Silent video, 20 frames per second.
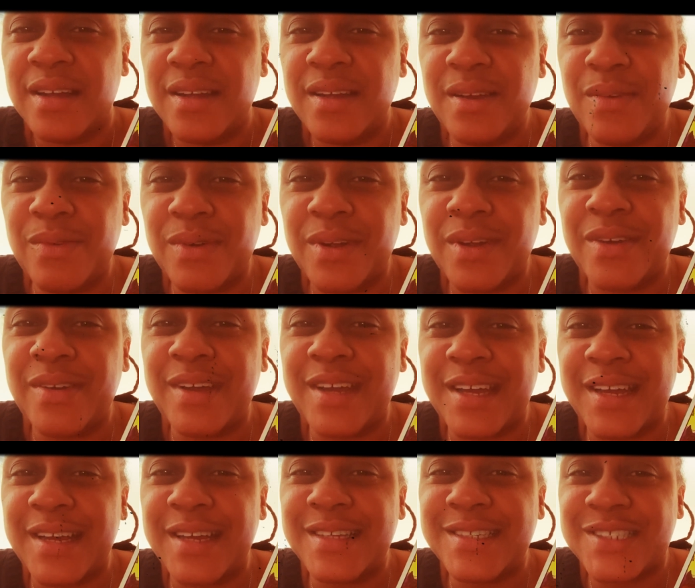You want to go
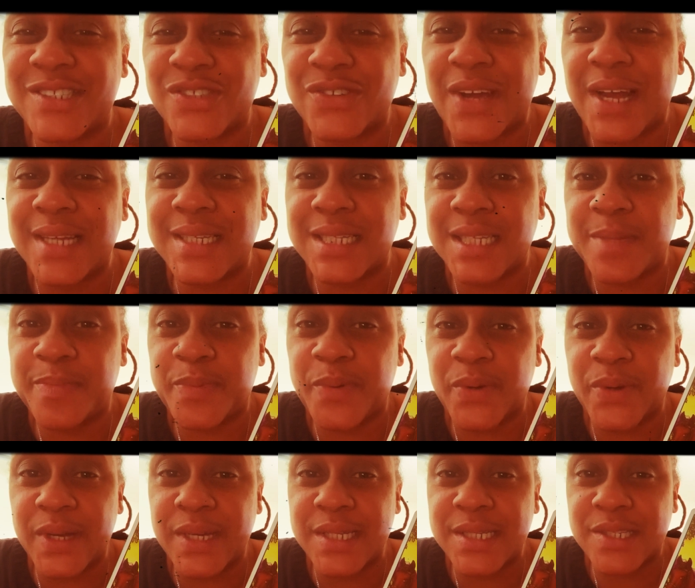get straight to the
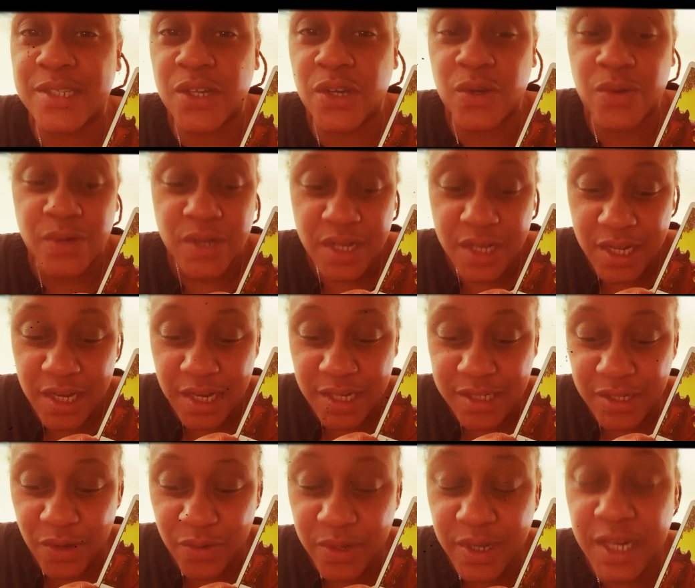point. So
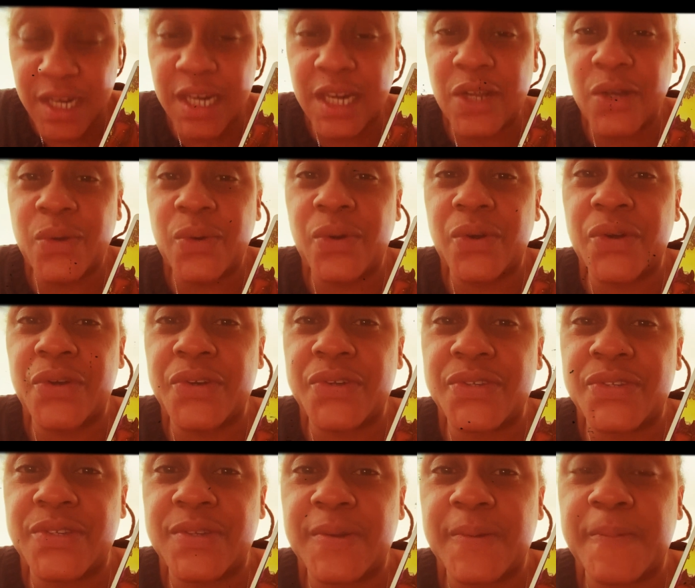don't cut any
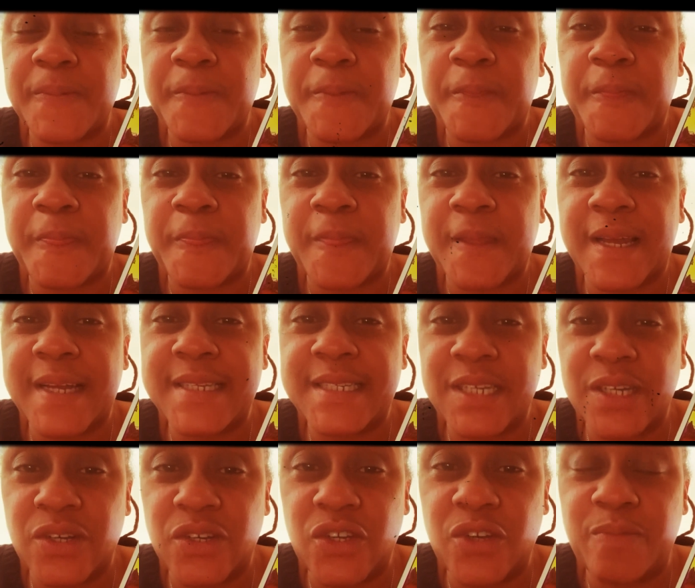corners. A
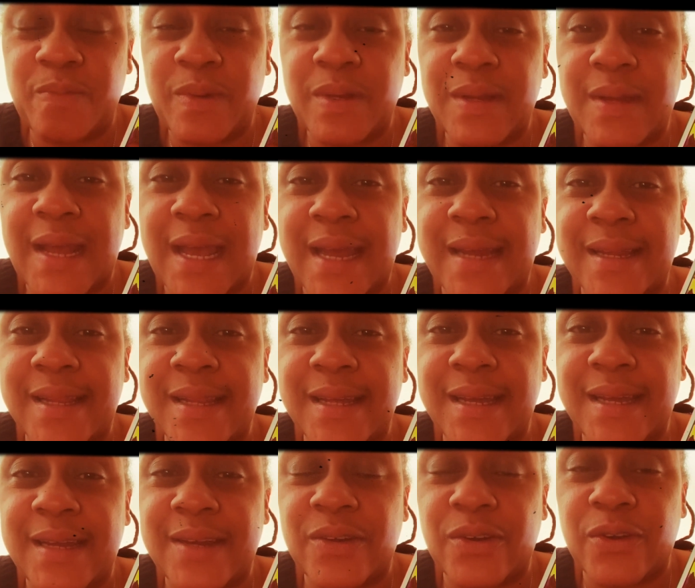deal you've been
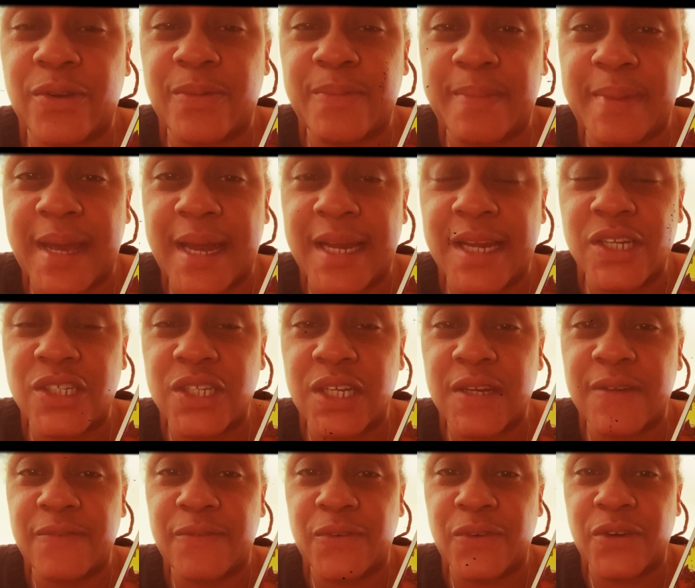handling or
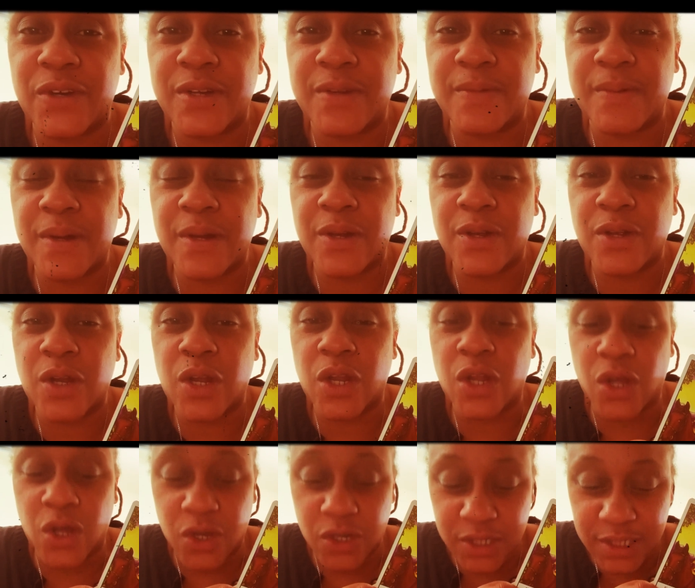managing for a,
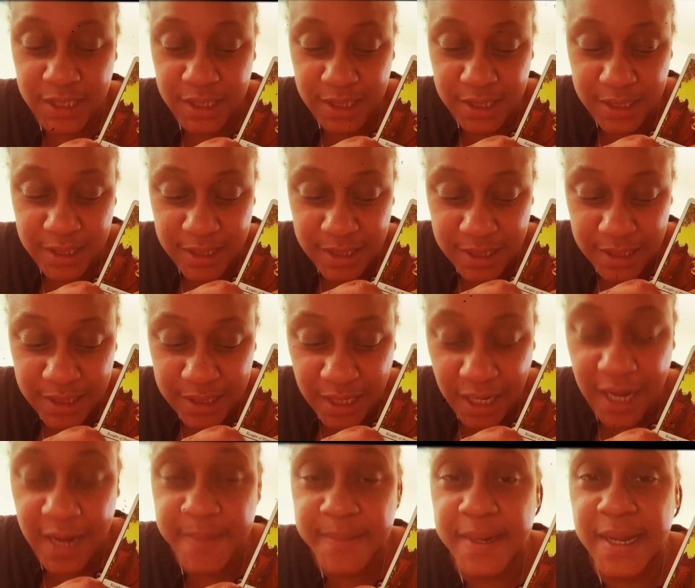long
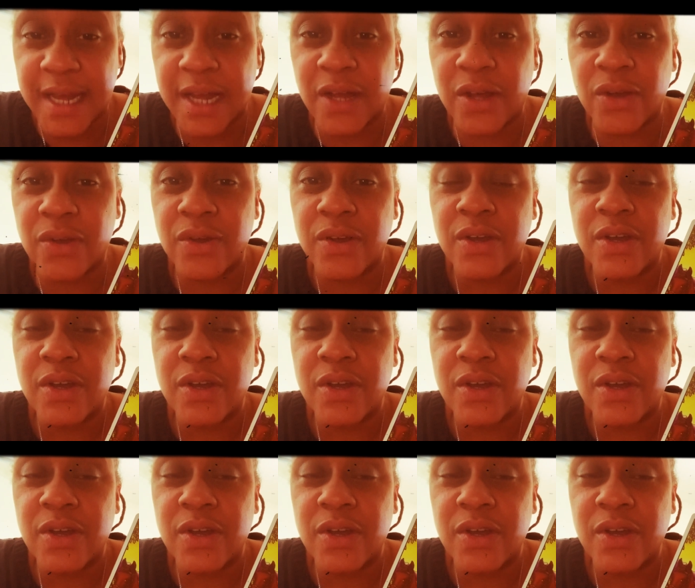time now